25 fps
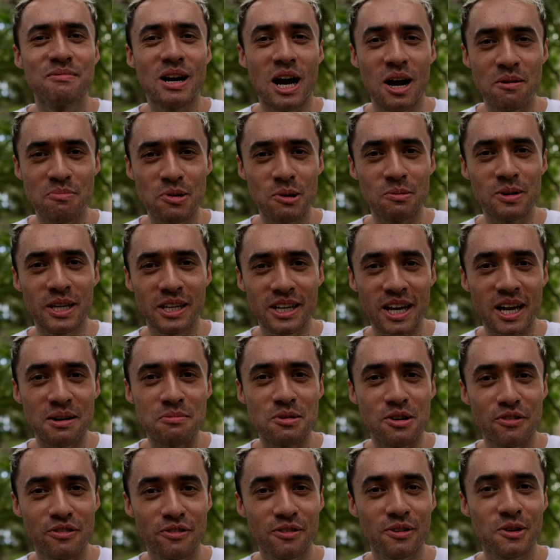I probably came
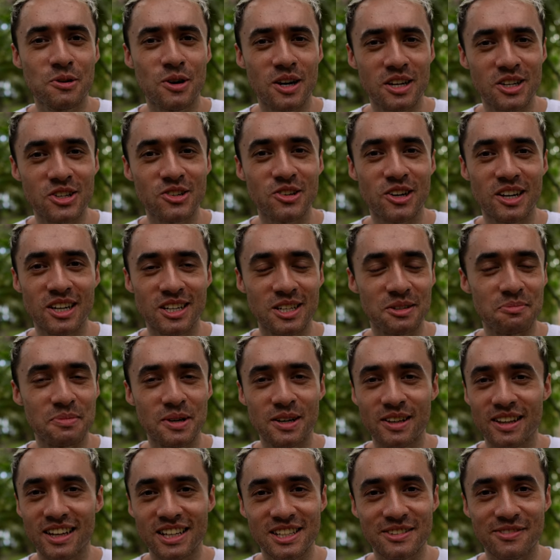off quite strange,
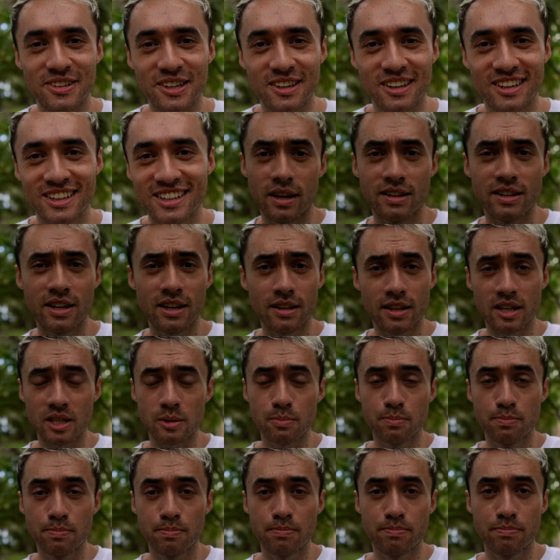but that's fine. And yeah, that's
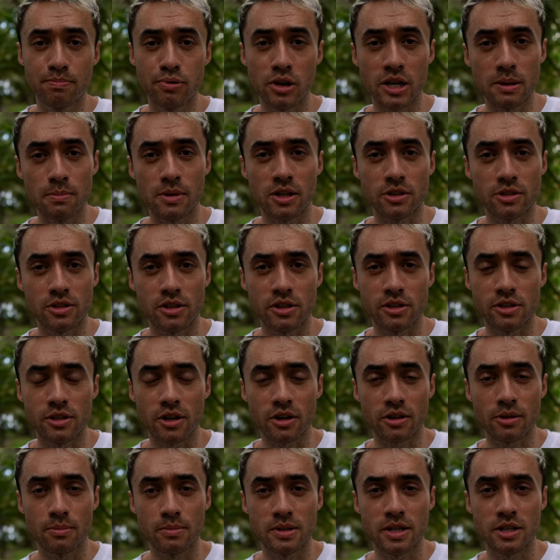pretty much the
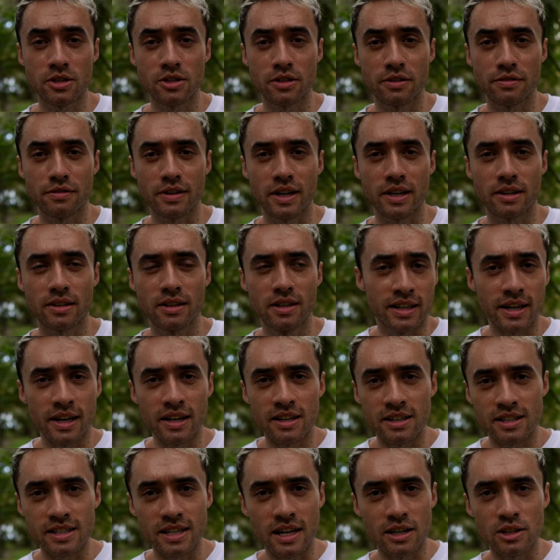circumcision event.
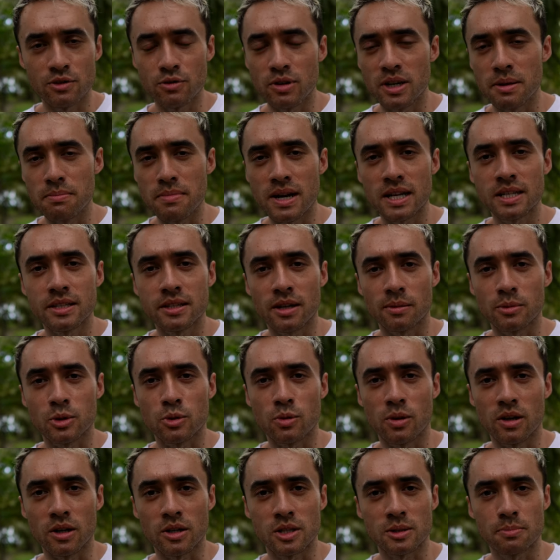Again, it sounds really messed up
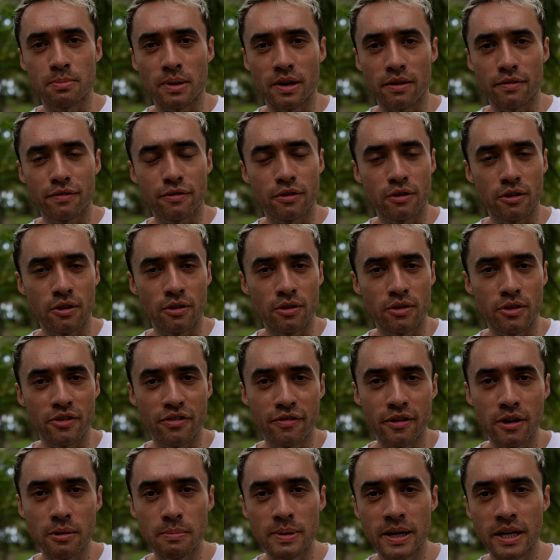to us, but for the
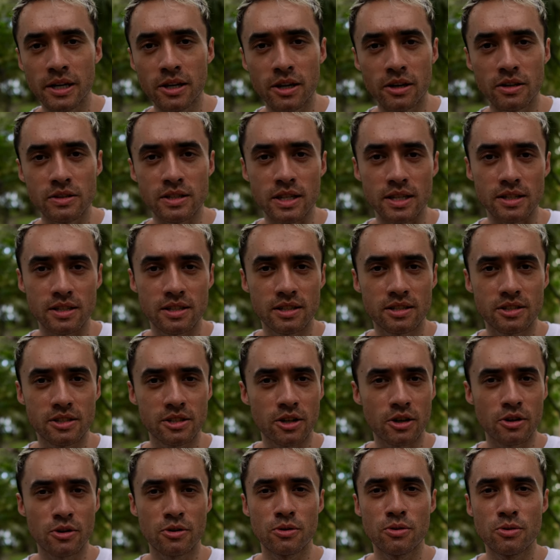Filipinos, it's
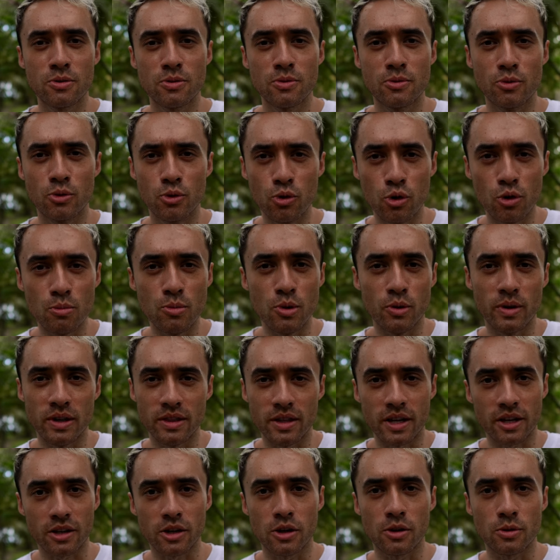so normal in
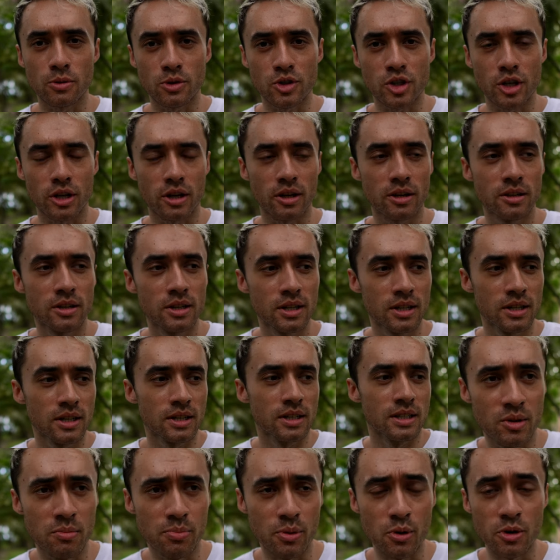their culture.
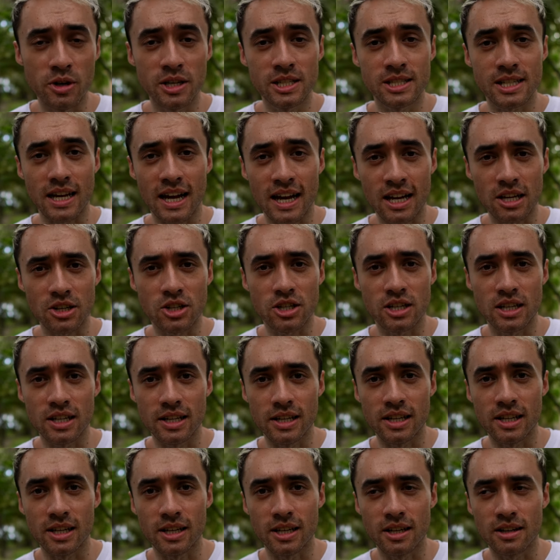The boys
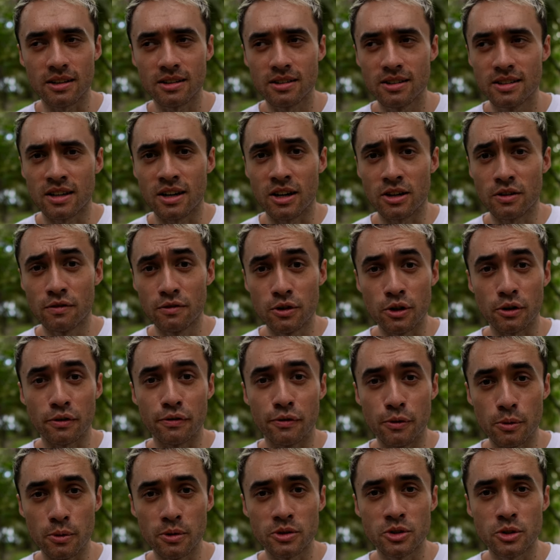actually kind of look
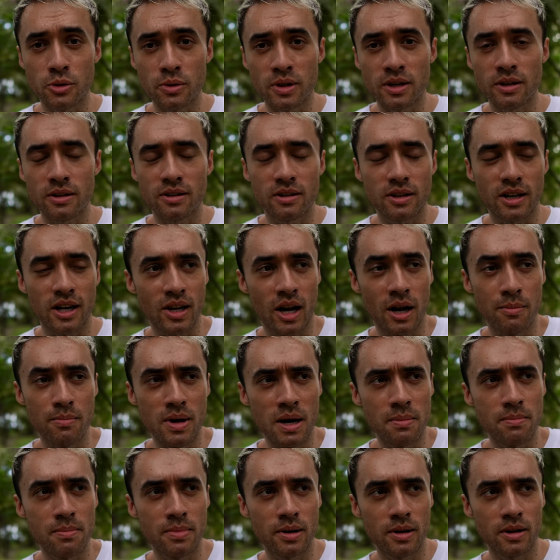forward to it. I
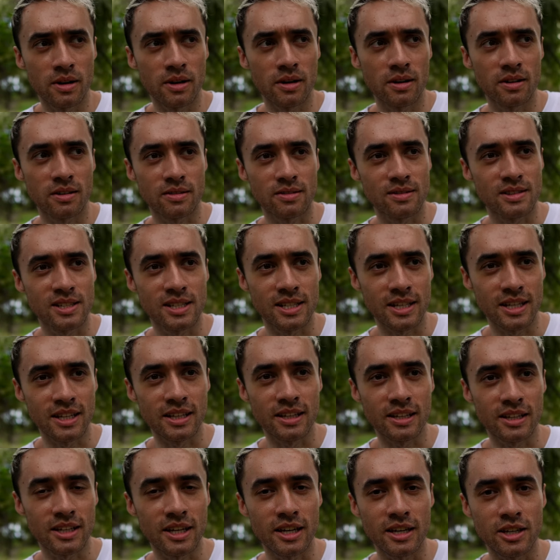remember
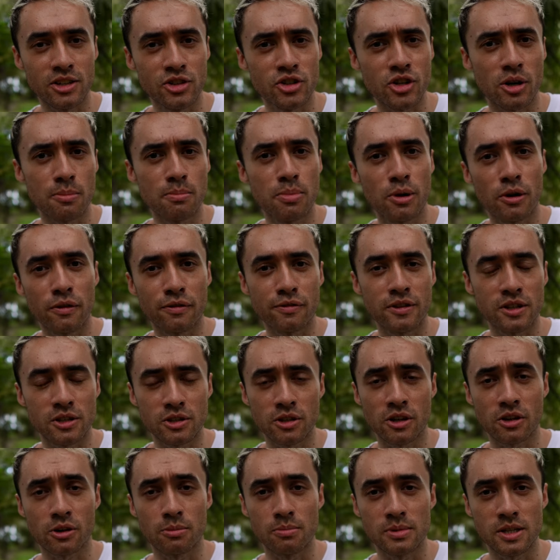seeing a kid jump off the
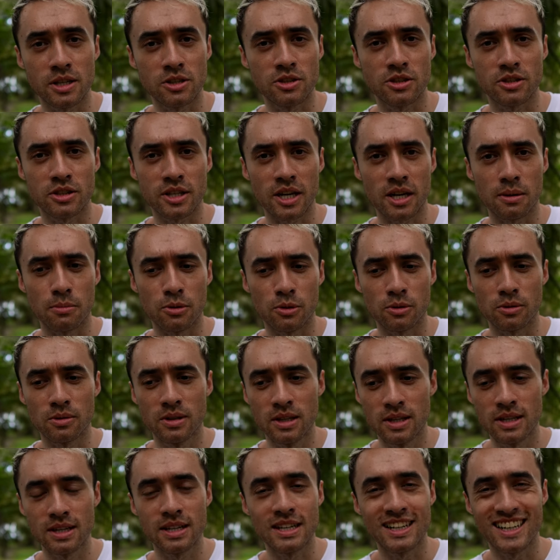circumcision table,
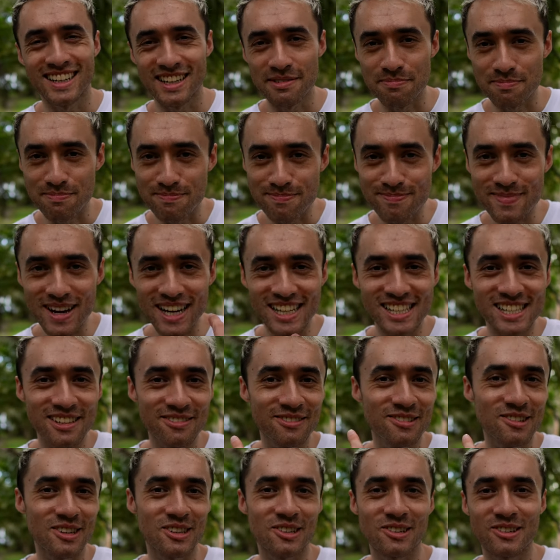
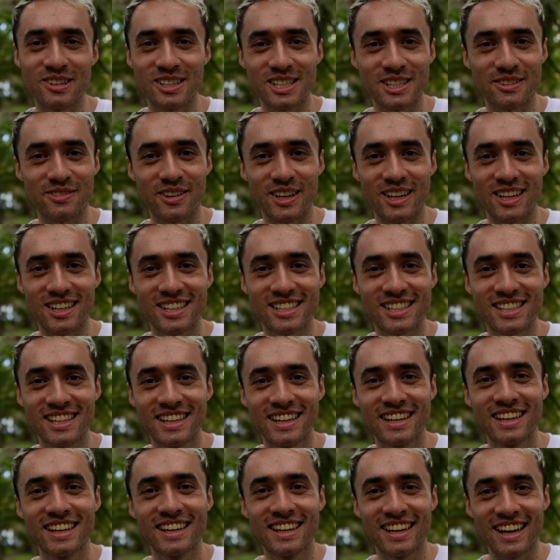massive grin on his face,
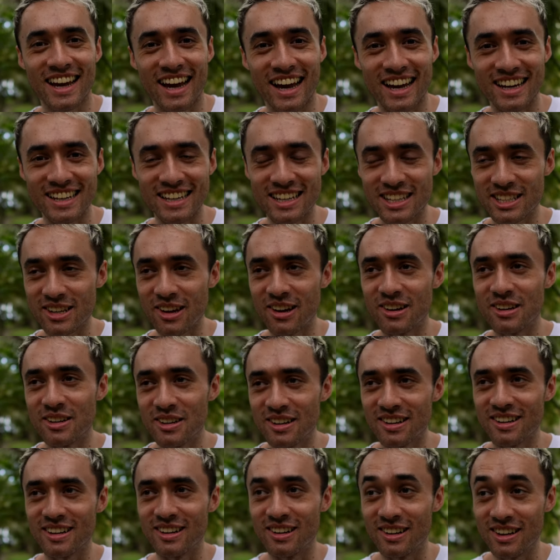and he turned
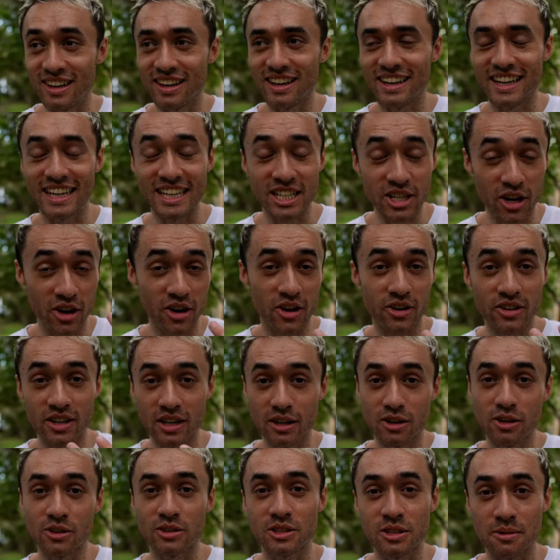
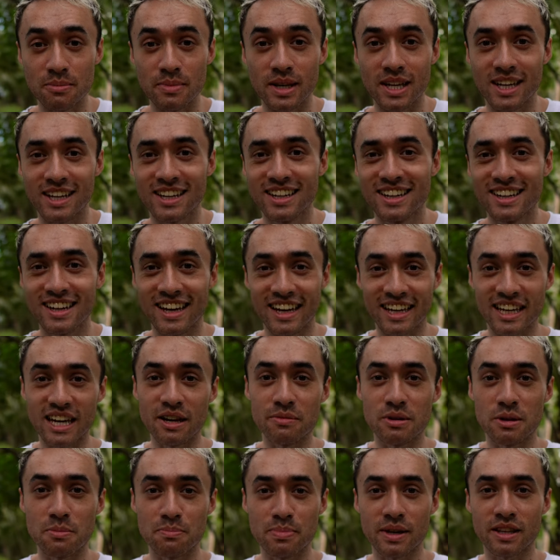and looked at me and
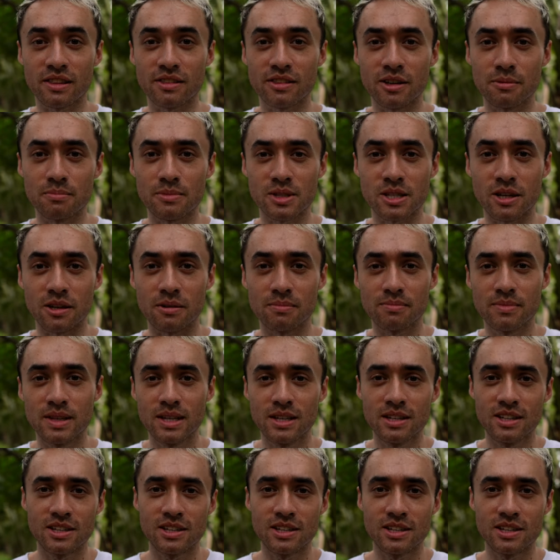gave me a big thumbs up.